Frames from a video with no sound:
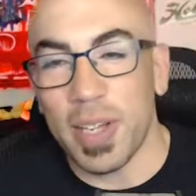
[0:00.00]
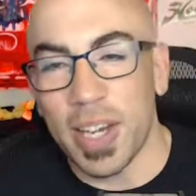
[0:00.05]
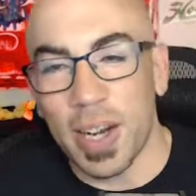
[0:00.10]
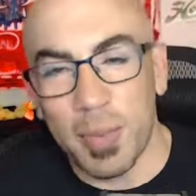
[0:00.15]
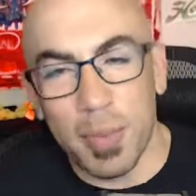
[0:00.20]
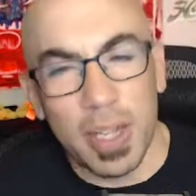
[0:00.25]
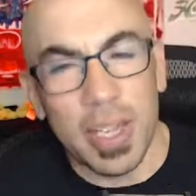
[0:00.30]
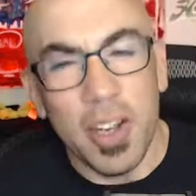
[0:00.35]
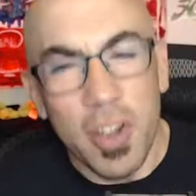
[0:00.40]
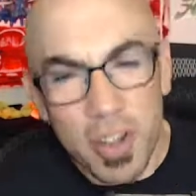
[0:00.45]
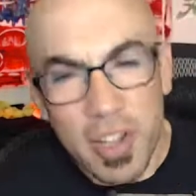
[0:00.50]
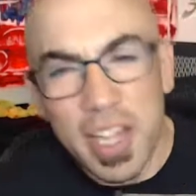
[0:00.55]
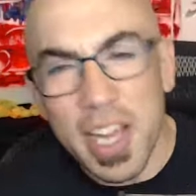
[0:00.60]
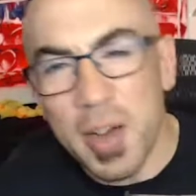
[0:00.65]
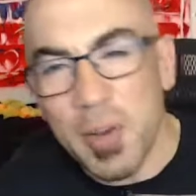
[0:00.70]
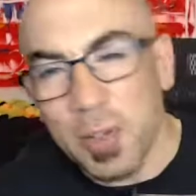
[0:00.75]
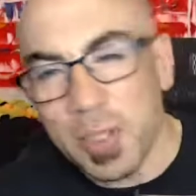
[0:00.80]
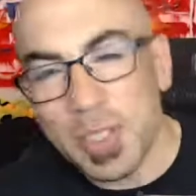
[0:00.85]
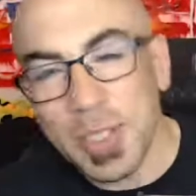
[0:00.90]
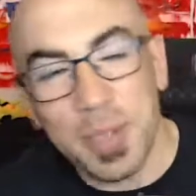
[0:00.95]
And I'm like, oh, yeah,
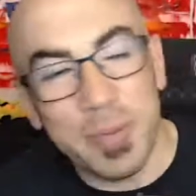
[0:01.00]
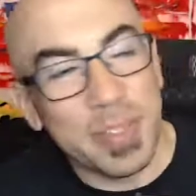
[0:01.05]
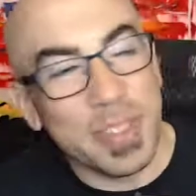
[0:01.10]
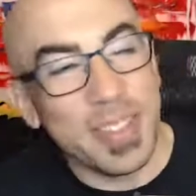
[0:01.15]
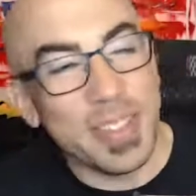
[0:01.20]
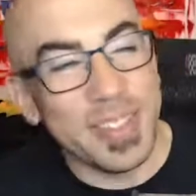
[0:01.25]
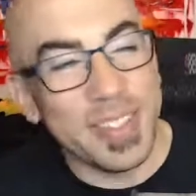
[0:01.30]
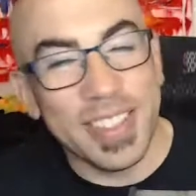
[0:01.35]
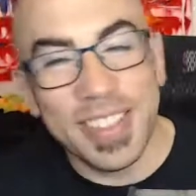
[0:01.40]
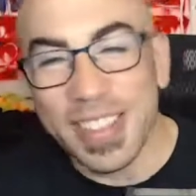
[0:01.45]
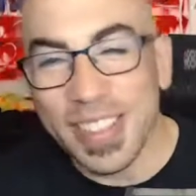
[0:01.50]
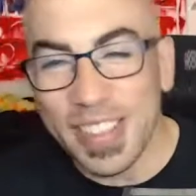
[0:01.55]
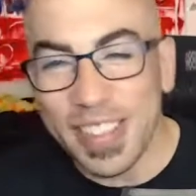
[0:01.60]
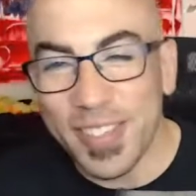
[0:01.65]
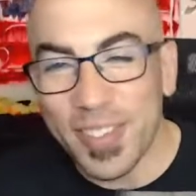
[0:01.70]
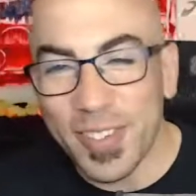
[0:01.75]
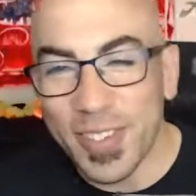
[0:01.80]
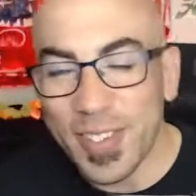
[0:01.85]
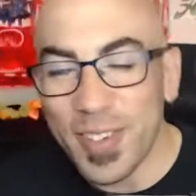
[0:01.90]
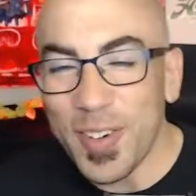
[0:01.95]
what's up, dude?
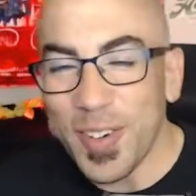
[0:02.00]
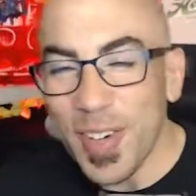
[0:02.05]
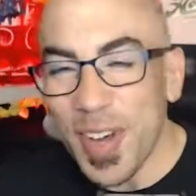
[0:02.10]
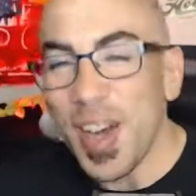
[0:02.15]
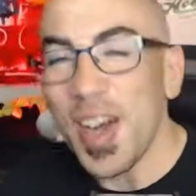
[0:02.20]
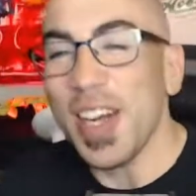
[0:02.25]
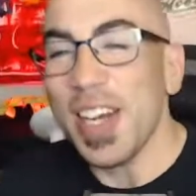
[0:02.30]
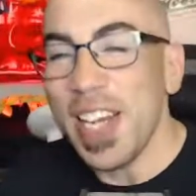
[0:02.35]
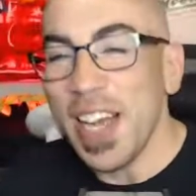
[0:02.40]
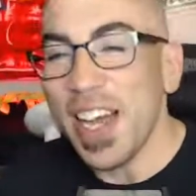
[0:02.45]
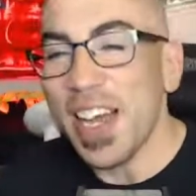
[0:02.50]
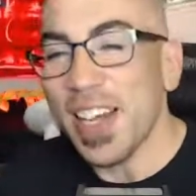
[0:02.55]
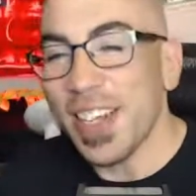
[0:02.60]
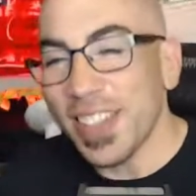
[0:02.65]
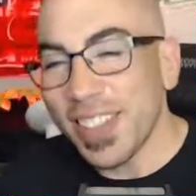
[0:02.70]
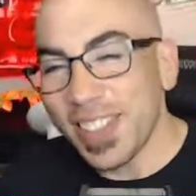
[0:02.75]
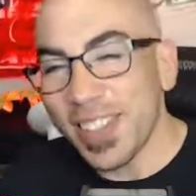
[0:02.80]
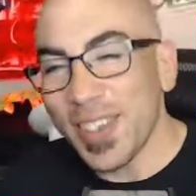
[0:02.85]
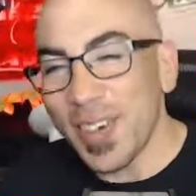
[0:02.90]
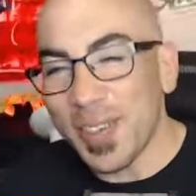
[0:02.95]
What's going on?
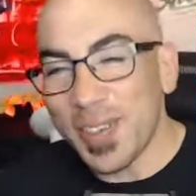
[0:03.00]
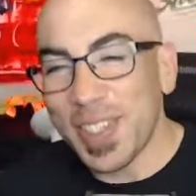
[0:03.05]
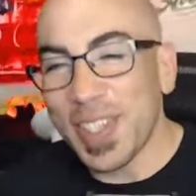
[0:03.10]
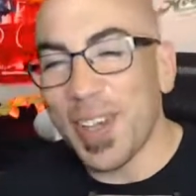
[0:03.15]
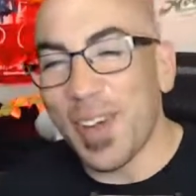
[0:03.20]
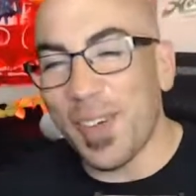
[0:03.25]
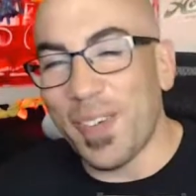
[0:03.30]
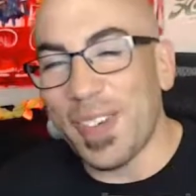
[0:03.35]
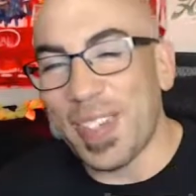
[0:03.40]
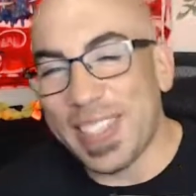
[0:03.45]
Yeah, surf's up.